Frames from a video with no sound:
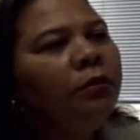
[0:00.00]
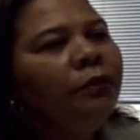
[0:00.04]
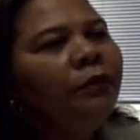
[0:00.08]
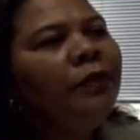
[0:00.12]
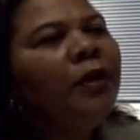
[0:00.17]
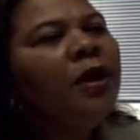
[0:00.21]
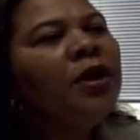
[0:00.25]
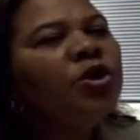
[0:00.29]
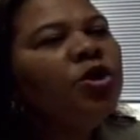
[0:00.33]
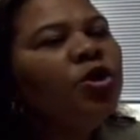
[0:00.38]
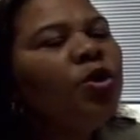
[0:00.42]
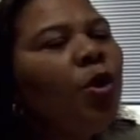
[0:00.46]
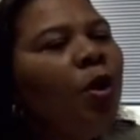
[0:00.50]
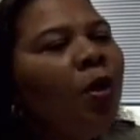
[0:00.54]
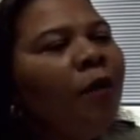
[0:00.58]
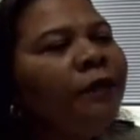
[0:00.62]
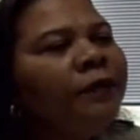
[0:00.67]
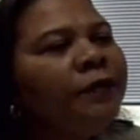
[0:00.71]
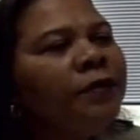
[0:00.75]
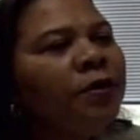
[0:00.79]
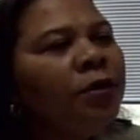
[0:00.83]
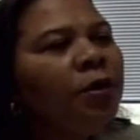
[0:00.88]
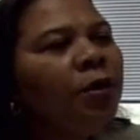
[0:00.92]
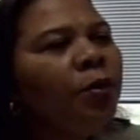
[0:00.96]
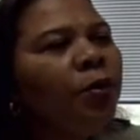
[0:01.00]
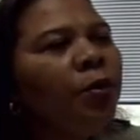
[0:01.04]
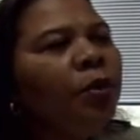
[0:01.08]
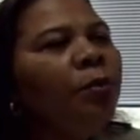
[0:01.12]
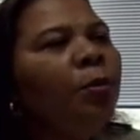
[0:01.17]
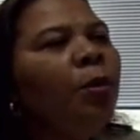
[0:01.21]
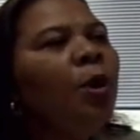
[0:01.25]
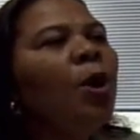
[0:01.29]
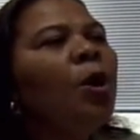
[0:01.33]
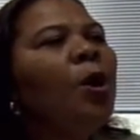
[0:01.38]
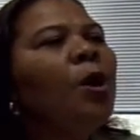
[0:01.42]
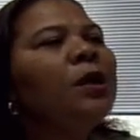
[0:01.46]
Far too often we're
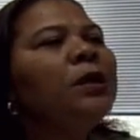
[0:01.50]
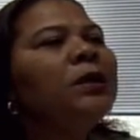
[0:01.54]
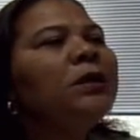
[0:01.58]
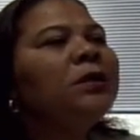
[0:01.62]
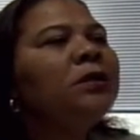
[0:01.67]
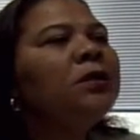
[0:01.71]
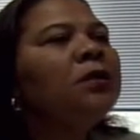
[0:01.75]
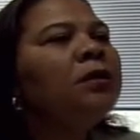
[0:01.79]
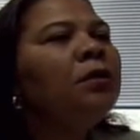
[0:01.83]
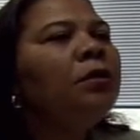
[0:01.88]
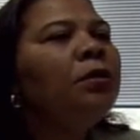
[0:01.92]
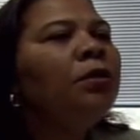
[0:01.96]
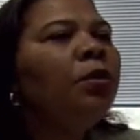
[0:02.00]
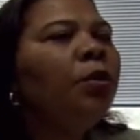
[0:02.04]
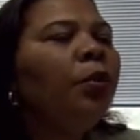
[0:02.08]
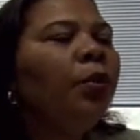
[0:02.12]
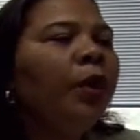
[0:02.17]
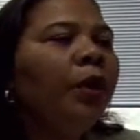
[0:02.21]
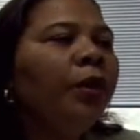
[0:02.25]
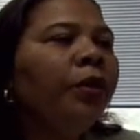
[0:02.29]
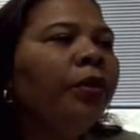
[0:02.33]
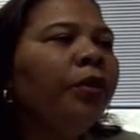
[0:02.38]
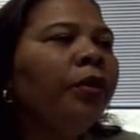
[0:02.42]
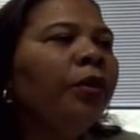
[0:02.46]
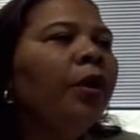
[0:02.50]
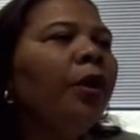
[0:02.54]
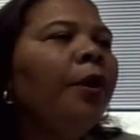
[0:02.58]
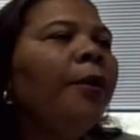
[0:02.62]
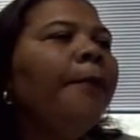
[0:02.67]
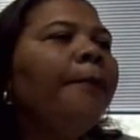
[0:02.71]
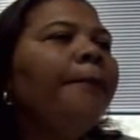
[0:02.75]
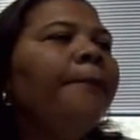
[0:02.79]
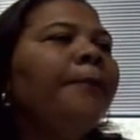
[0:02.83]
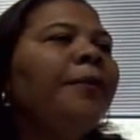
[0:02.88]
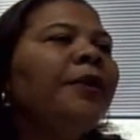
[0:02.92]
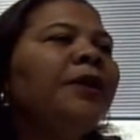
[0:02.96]
more concerned with
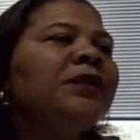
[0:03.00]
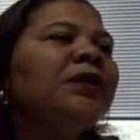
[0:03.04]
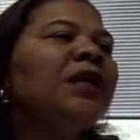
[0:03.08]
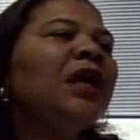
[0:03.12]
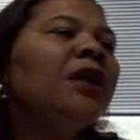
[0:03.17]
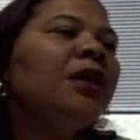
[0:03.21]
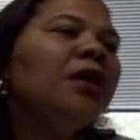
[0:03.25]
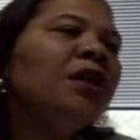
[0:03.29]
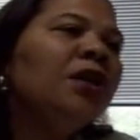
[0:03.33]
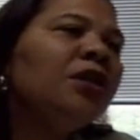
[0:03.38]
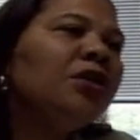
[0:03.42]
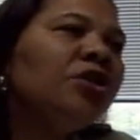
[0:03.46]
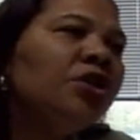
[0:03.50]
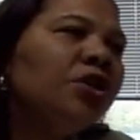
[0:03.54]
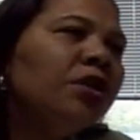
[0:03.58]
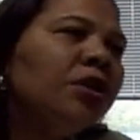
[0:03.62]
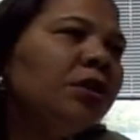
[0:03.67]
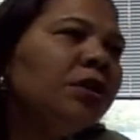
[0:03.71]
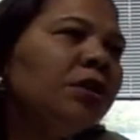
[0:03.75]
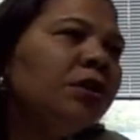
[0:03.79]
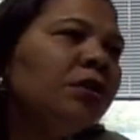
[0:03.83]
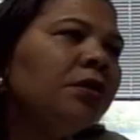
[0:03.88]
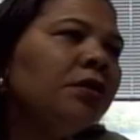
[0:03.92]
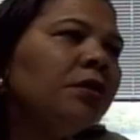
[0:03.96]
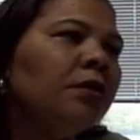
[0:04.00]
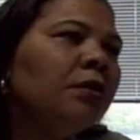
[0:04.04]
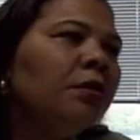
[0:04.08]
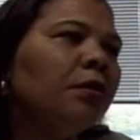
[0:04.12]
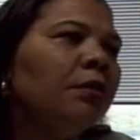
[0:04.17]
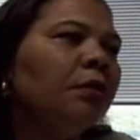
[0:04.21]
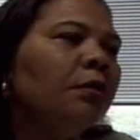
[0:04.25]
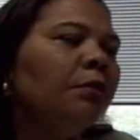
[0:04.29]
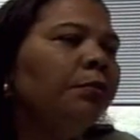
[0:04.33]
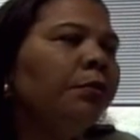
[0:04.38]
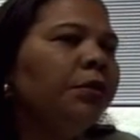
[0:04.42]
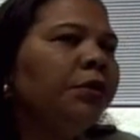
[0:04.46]
percentages,
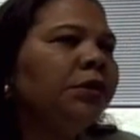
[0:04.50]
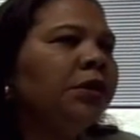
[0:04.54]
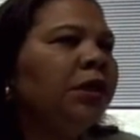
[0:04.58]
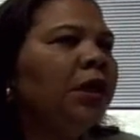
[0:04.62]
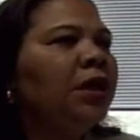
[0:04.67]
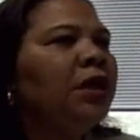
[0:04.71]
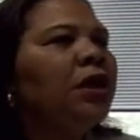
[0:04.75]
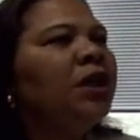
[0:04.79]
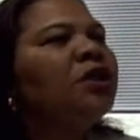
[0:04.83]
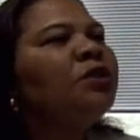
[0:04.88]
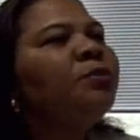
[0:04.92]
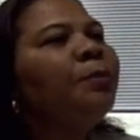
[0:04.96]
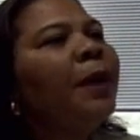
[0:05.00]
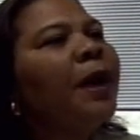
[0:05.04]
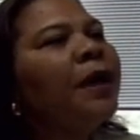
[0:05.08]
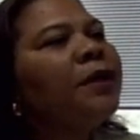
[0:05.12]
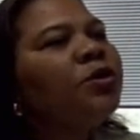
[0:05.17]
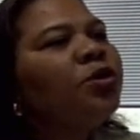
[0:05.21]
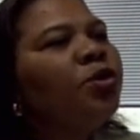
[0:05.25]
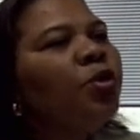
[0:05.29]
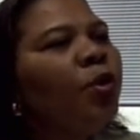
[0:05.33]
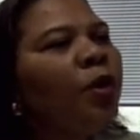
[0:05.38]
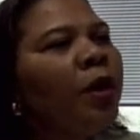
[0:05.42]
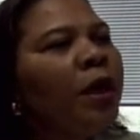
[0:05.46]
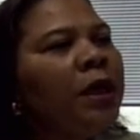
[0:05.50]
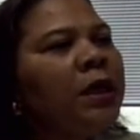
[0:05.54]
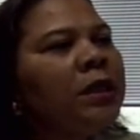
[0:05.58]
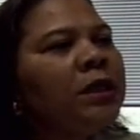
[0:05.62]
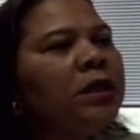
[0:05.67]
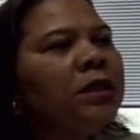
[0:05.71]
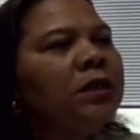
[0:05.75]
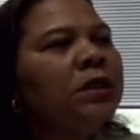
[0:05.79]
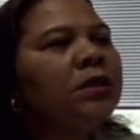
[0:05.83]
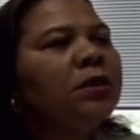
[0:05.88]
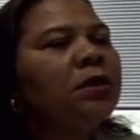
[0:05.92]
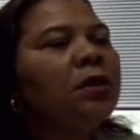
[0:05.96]
percentage pass
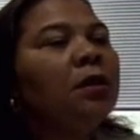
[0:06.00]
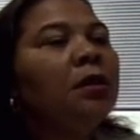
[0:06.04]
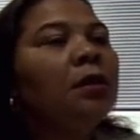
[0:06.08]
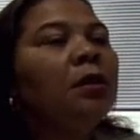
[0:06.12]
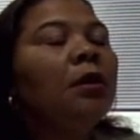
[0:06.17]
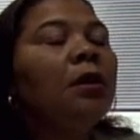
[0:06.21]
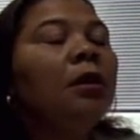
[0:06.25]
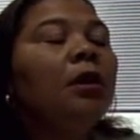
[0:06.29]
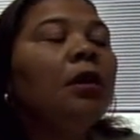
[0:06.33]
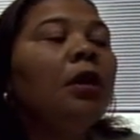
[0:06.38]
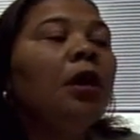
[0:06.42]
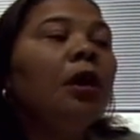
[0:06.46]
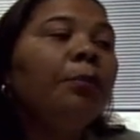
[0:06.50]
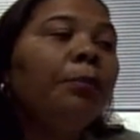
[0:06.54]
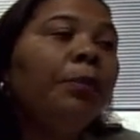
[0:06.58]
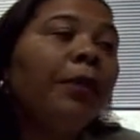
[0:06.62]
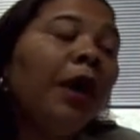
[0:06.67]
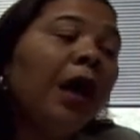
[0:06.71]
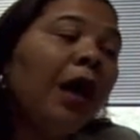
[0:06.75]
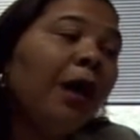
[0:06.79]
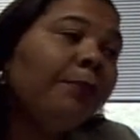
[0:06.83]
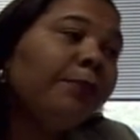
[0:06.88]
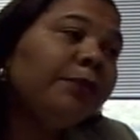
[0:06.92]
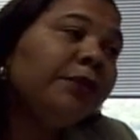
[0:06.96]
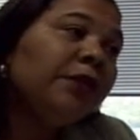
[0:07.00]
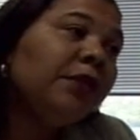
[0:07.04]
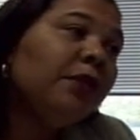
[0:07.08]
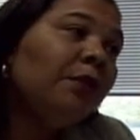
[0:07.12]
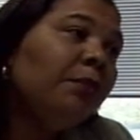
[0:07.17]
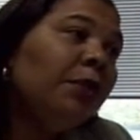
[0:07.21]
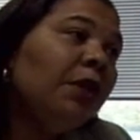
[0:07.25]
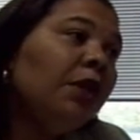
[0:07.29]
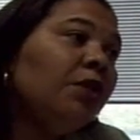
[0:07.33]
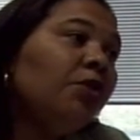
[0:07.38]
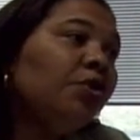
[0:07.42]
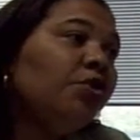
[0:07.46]
rates, and perhaps the
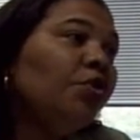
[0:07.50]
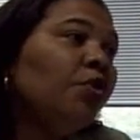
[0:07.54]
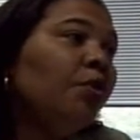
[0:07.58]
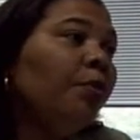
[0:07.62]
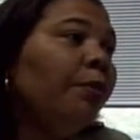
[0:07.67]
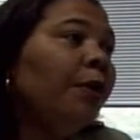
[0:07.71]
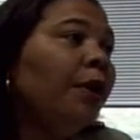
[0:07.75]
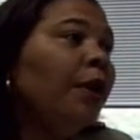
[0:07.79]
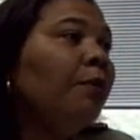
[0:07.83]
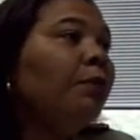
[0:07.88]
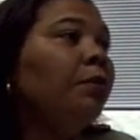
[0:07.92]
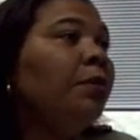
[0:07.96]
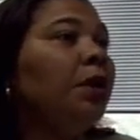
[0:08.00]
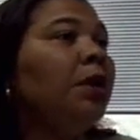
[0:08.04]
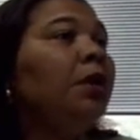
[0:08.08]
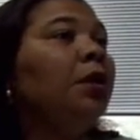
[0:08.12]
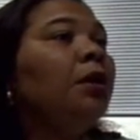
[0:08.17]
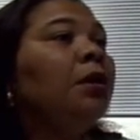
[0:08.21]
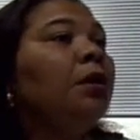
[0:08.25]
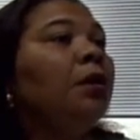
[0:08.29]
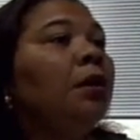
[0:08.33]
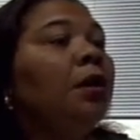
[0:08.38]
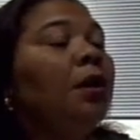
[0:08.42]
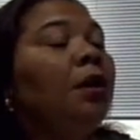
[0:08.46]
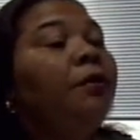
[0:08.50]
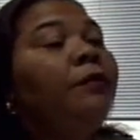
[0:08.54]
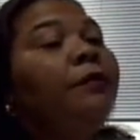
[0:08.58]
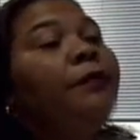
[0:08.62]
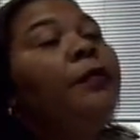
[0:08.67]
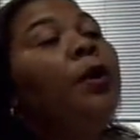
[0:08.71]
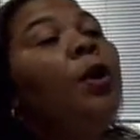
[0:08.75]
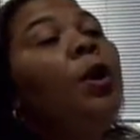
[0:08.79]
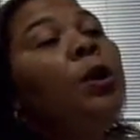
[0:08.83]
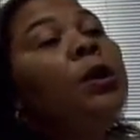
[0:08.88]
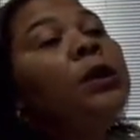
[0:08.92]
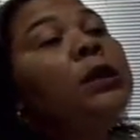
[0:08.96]
ministry may be at
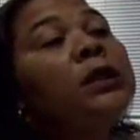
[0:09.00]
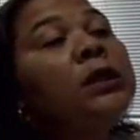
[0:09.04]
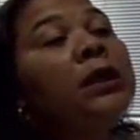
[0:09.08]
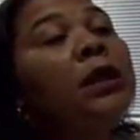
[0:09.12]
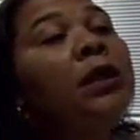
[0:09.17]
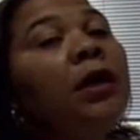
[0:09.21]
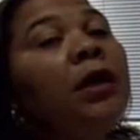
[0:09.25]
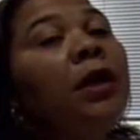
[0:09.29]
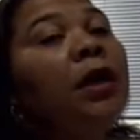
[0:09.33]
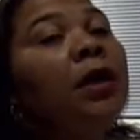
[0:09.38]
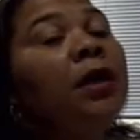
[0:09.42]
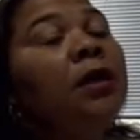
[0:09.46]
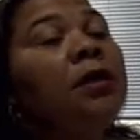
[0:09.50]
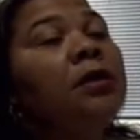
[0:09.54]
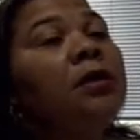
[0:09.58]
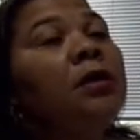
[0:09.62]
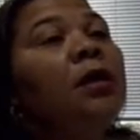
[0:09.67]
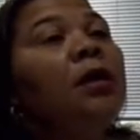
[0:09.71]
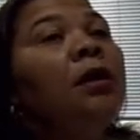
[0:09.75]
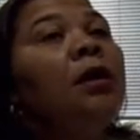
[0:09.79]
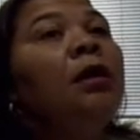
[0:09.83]
fault that